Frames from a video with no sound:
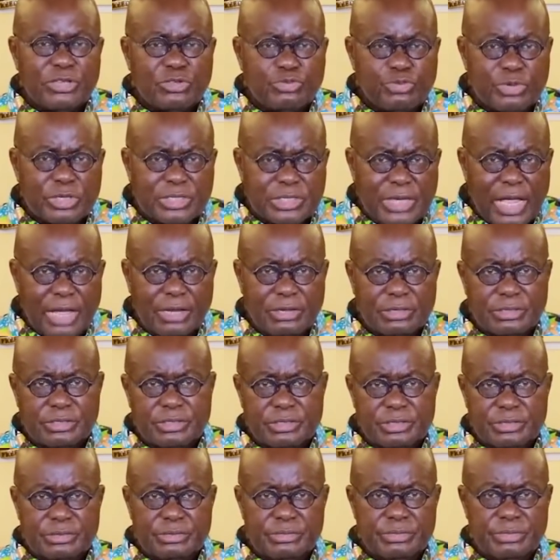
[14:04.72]
this
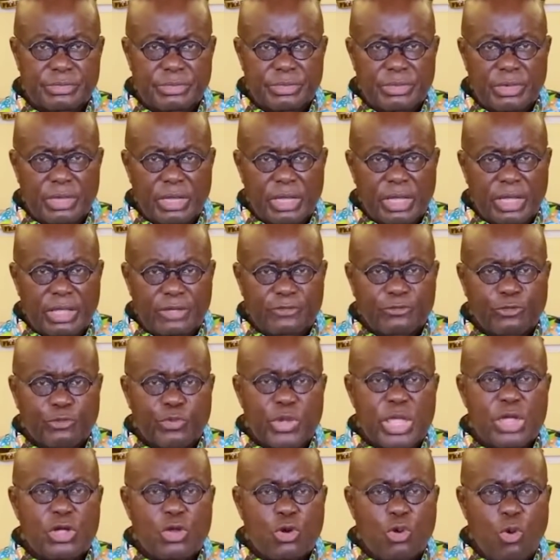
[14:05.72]
result if
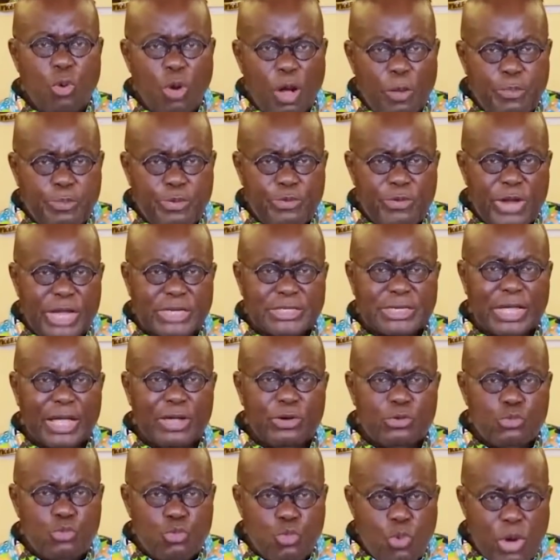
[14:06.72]
we cooperate
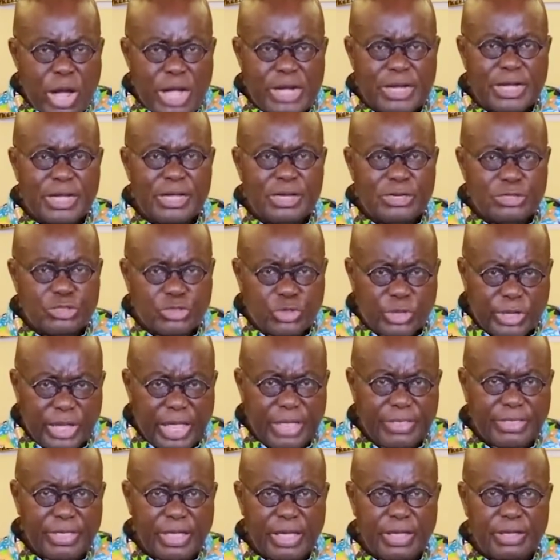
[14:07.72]
and work
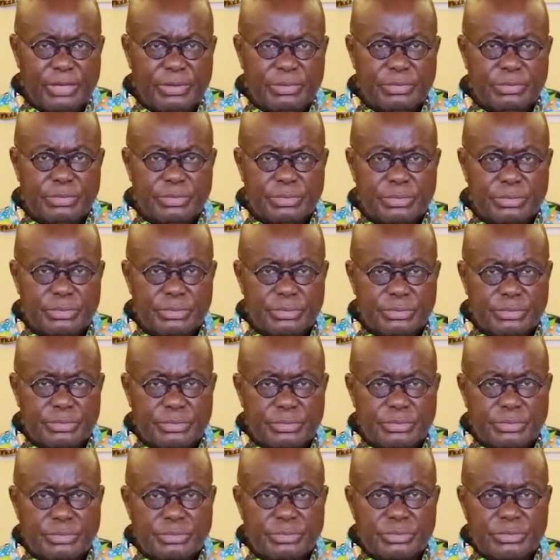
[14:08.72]
together.
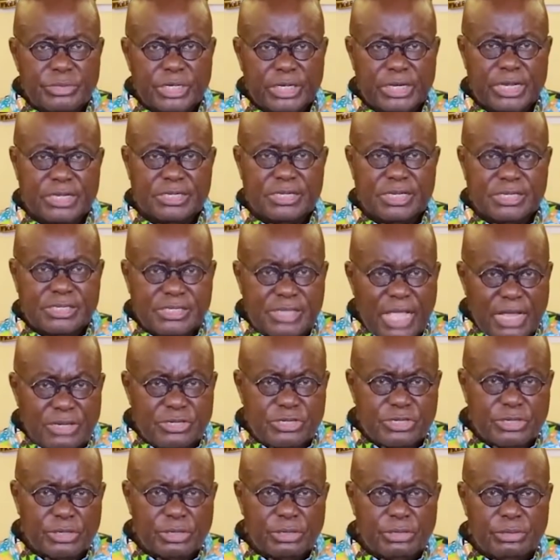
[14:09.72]
It is
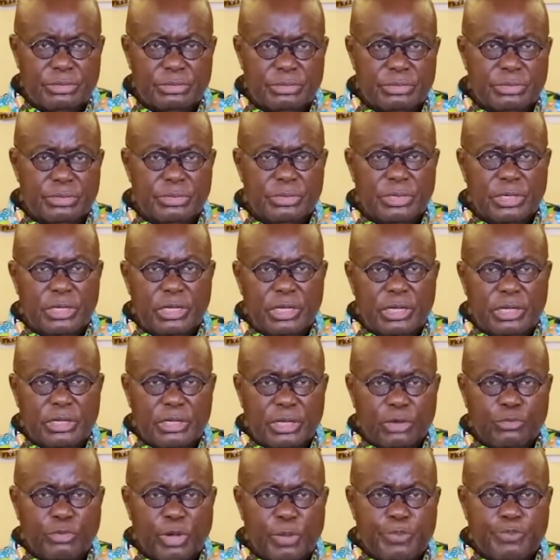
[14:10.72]
essential
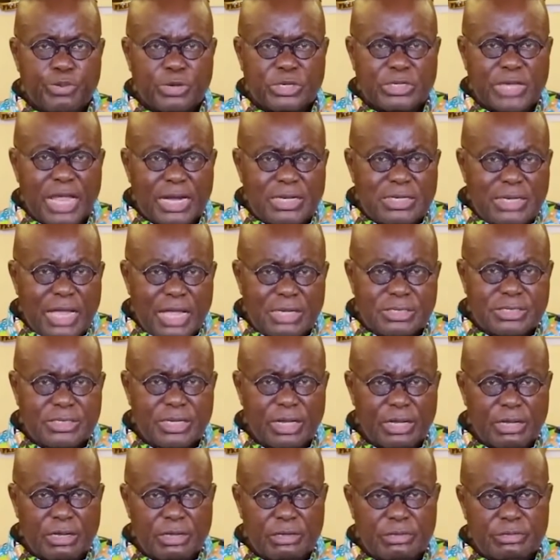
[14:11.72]
that we protect
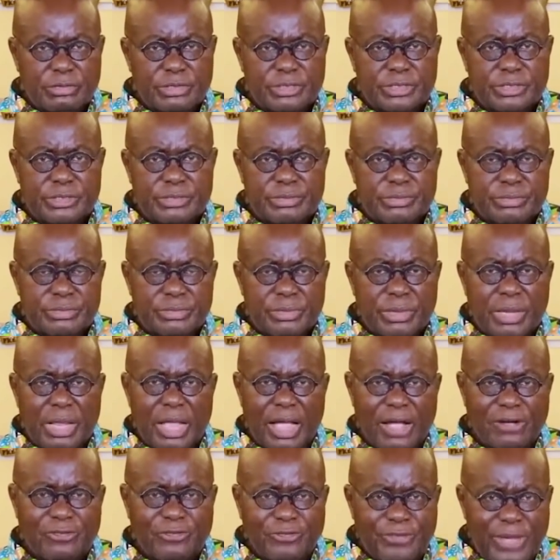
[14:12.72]
ourselves,
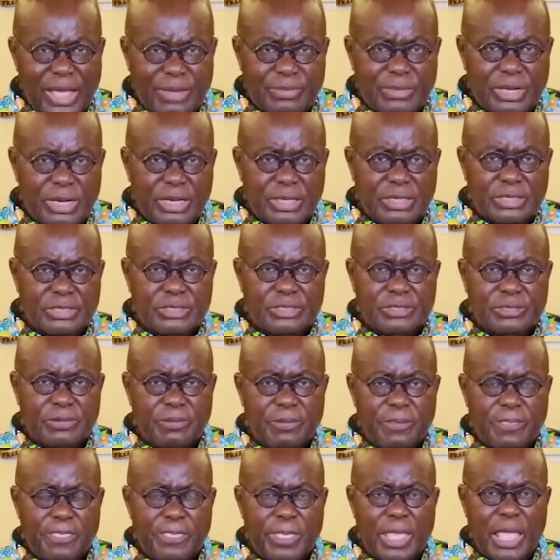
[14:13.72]
our families,
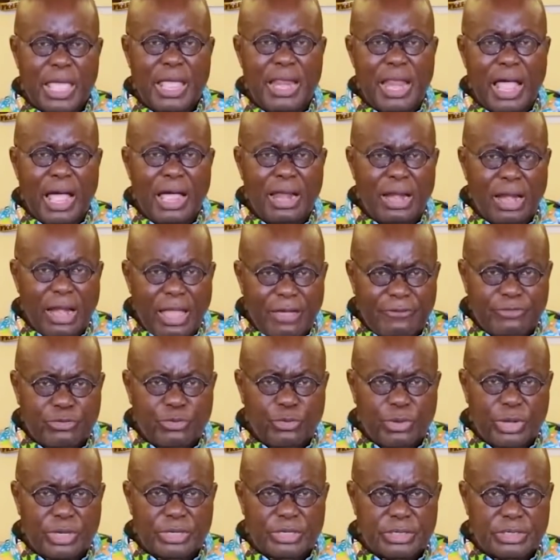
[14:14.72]
and our
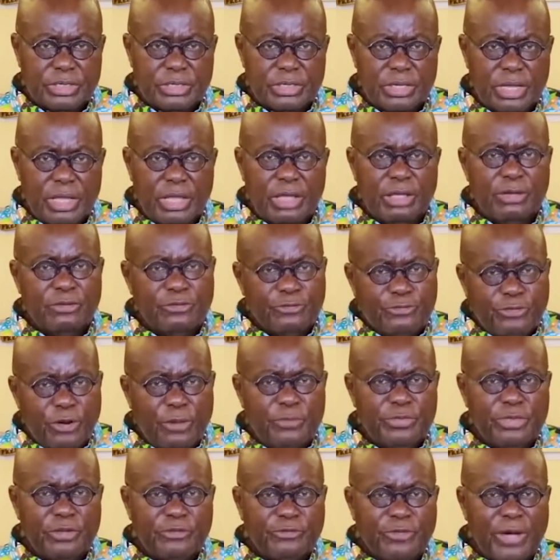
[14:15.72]
loved ones
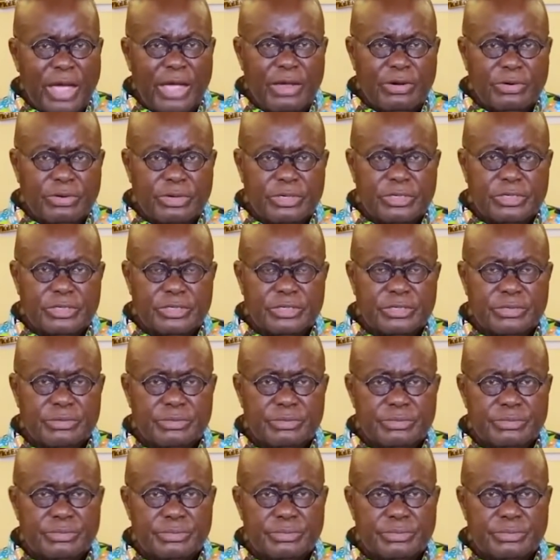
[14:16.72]
from the virus.